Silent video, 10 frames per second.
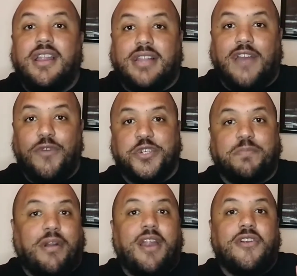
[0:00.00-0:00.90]
like
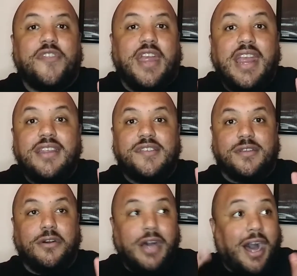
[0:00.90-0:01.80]
Richard Pryor in the 80s,
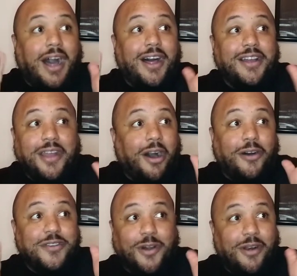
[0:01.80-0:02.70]
you know, oh,
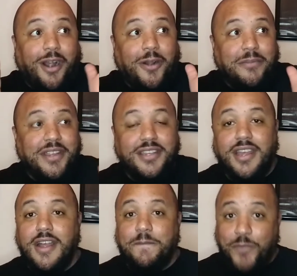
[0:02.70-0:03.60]
no, don't hurt me.